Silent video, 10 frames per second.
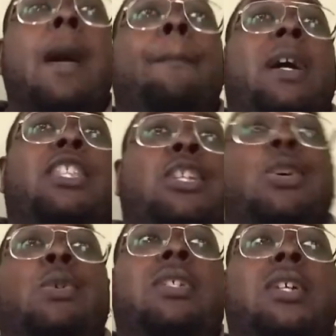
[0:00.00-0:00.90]
but
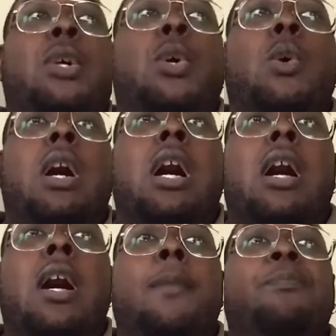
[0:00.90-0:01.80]
due to
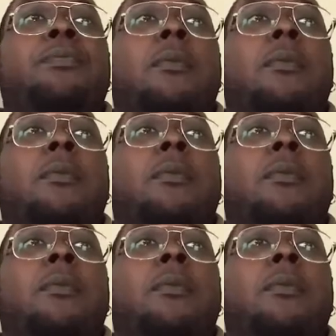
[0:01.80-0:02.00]
the